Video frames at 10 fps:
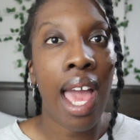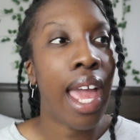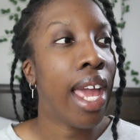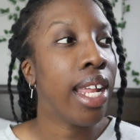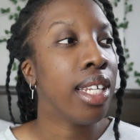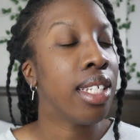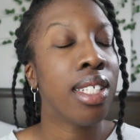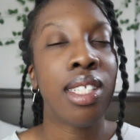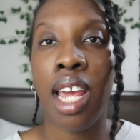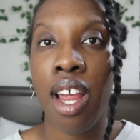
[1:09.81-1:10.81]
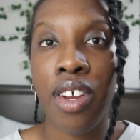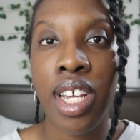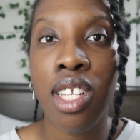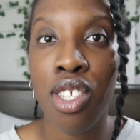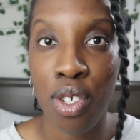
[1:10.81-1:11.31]
and Terry
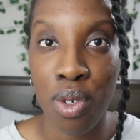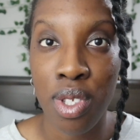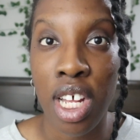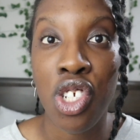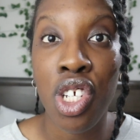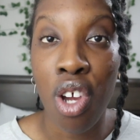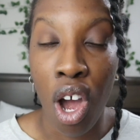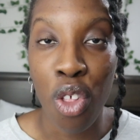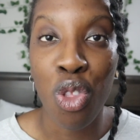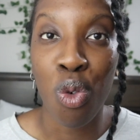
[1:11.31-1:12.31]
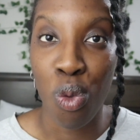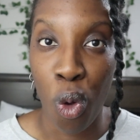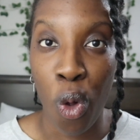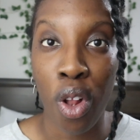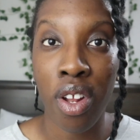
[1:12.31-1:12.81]
gets news that she got the
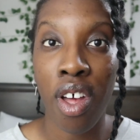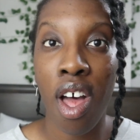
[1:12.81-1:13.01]
role